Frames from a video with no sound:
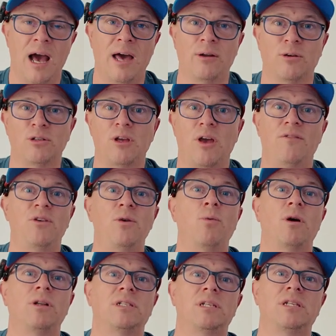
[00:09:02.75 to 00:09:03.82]
And also if you
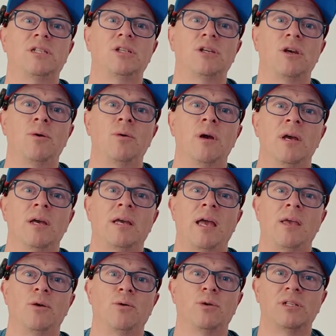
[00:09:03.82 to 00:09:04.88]
wanted to
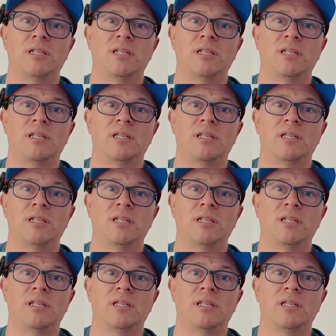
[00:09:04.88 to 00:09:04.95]
get your